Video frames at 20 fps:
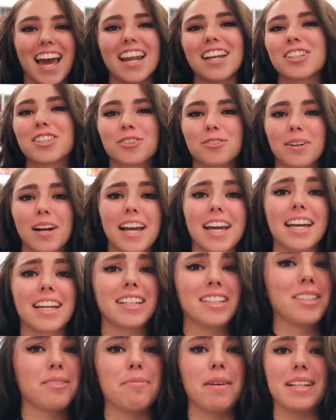And it's great
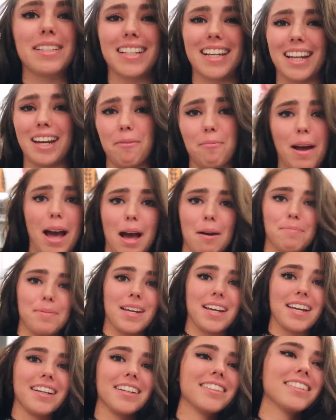and it's amazing and I'm
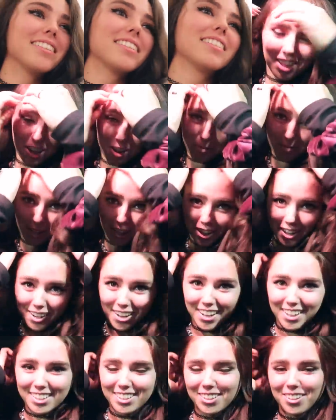happy. Oh my
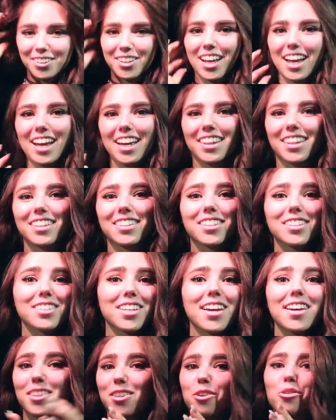gosh, okay, this is
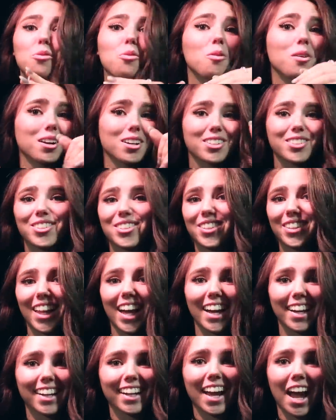like the worst
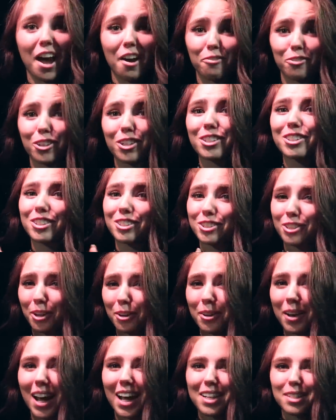lighting ever to
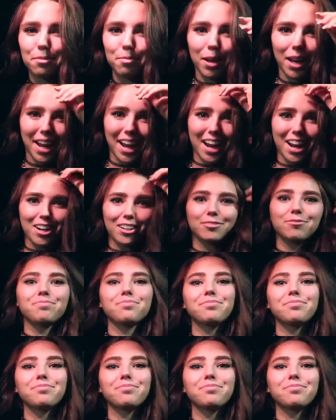show you guys my hair.